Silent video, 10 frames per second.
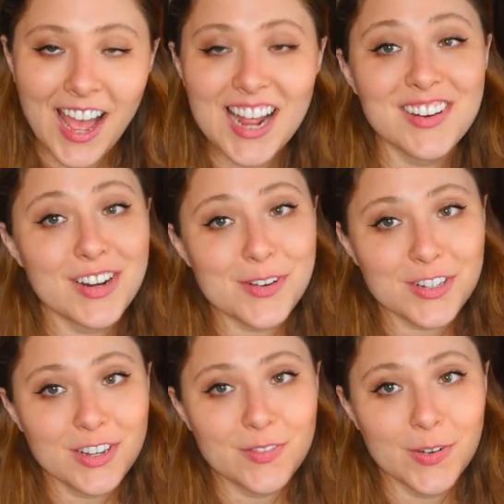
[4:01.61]
And I'm very much
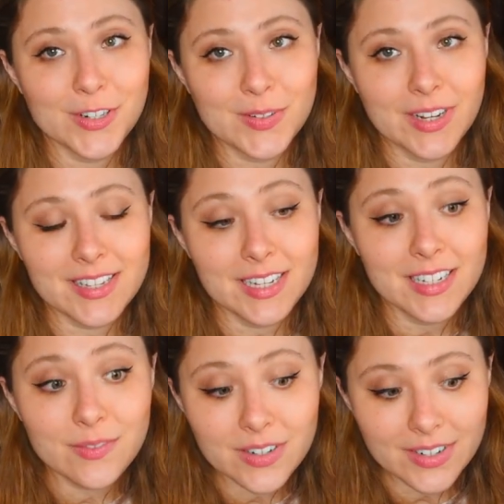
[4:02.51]
looking forward to it because I
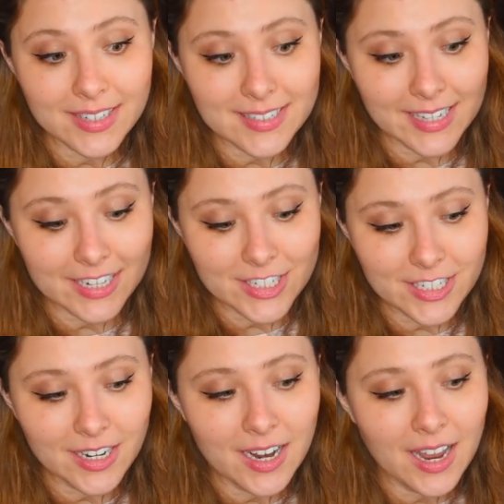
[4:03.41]
did reread this last
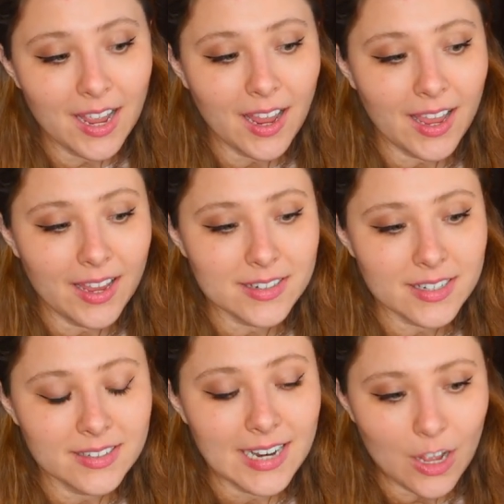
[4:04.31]
year,
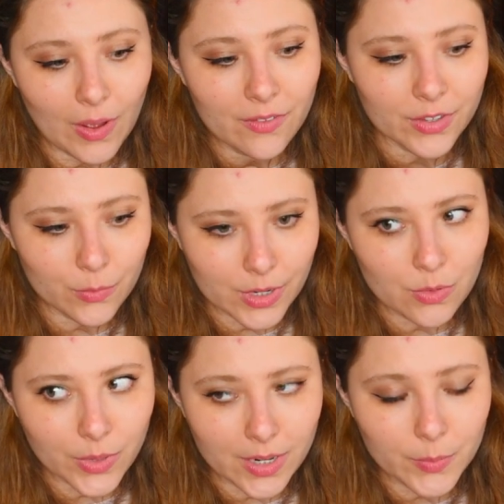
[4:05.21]
and now having
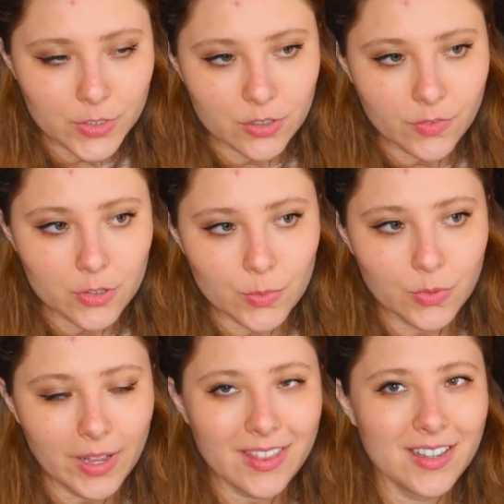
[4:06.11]
reread Wizard's First
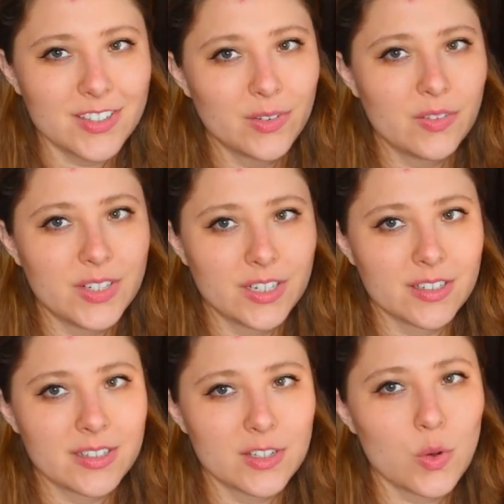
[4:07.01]
Rule, I think Stone of
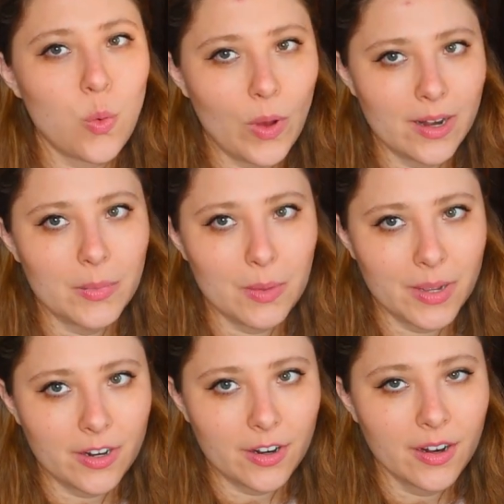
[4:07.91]
Tears is quite a bit
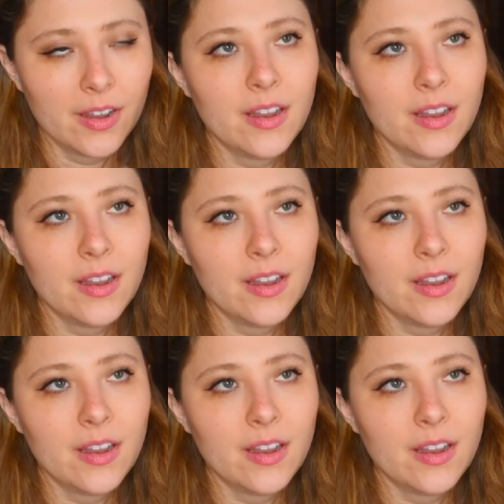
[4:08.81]
better